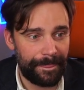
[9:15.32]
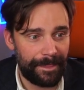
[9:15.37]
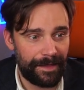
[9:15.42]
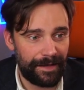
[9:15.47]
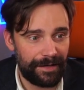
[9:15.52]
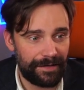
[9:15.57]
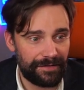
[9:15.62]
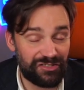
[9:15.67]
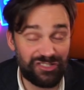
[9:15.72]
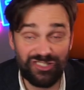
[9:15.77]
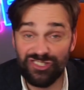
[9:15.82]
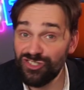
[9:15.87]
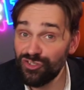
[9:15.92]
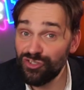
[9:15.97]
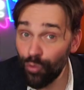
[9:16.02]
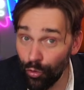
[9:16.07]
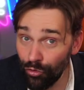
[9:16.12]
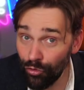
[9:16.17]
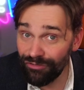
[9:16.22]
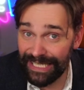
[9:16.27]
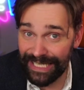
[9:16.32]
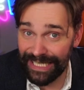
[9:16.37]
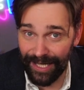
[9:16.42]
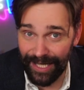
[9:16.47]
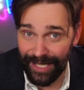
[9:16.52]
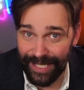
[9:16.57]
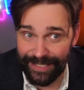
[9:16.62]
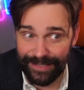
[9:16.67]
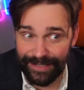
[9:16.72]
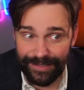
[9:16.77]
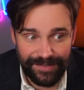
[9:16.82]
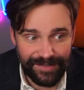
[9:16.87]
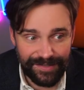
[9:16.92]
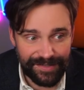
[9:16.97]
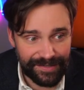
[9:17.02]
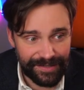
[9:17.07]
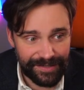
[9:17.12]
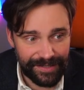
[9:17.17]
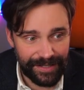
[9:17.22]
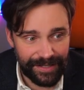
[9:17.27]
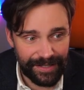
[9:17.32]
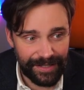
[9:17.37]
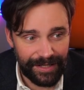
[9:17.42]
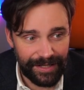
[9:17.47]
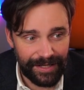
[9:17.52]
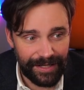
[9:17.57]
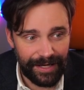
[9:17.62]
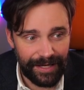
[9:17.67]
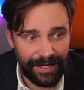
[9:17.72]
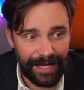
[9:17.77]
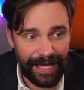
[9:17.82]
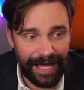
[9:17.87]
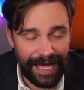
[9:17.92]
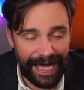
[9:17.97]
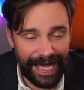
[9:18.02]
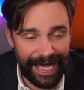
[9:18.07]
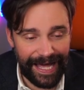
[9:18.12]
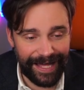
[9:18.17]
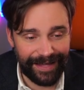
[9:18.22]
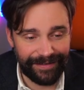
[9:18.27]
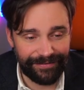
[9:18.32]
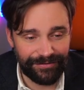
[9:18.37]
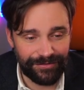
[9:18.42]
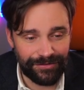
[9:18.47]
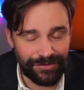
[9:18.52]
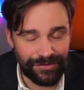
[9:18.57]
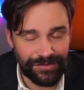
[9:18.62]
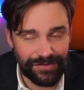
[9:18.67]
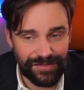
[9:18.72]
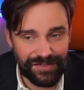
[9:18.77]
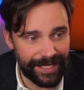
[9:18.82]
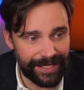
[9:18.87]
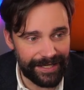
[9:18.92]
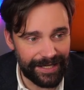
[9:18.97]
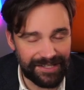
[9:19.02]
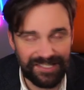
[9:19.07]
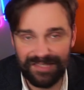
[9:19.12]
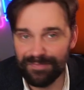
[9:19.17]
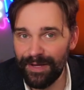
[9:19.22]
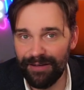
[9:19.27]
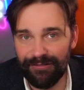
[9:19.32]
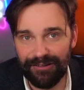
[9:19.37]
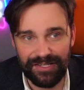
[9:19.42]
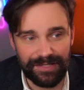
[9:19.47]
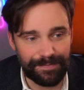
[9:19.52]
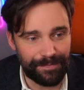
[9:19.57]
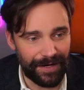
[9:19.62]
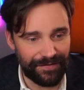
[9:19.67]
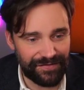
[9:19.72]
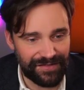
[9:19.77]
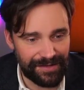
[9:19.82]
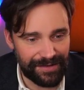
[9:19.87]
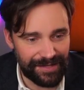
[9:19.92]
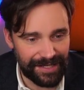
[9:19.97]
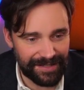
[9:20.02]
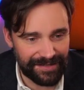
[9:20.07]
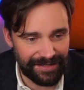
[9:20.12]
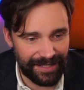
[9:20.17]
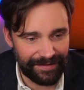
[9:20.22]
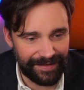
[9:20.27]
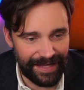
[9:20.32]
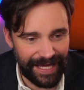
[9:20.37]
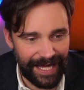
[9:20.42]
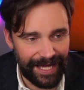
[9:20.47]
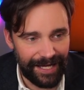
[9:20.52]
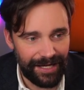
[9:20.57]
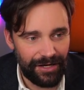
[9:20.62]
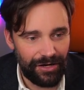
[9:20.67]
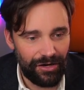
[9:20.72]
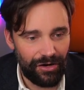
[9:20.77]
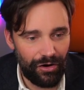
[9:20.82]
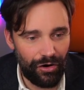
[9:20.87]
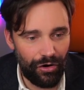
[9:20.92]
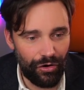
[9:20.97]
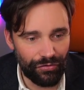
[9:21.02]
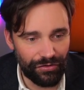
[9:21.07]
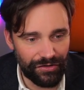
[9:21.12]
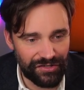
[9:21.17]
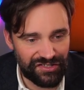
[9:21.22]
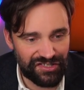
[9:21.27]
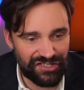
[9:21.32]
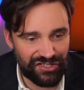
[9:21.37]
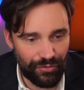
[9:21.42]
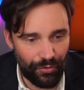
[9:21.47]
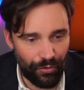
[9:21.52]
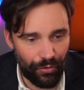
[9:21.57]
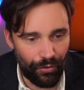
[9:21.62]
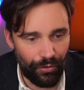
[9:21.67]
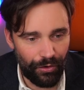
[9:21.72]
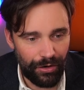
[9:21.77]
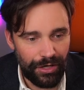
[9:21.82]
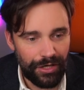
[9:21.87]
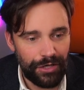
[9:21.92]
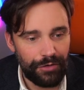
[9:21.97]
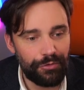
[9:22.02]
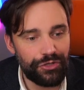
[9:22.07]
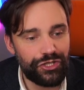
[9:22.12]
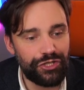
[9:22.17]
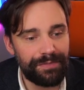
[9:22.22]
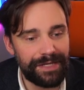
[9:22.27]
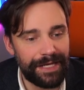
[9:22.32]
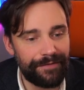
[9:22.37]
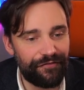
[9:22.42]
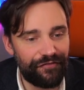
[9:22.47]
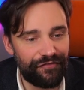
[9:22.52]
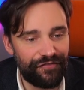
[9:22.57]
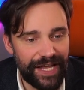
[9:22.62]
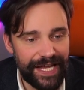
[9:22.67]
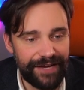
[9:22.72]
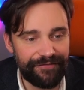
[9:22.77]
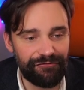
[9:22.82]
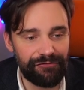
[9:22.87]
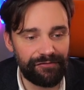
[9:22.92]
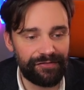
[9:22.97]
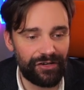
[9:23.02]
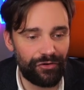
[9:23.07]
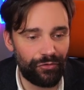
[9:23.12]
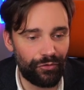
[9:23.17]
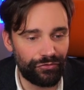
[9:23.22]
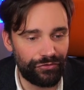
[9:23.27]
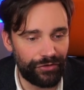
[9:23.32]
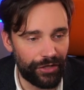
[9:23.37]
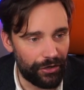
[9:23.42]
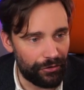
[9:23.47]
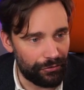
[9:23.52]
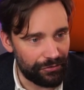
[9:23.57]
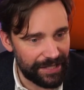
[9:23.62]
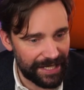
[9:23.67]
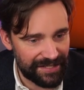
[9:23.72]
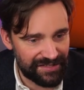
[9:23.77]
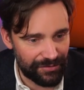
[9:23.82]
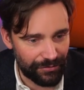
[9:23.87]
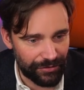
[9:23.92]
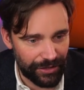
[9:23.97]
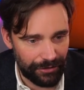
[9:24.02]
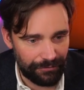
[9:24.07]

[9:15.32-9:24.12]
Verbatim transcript: storylines, and experience buffs and things like that on the store, would you be in favor of it or no? Yes or no?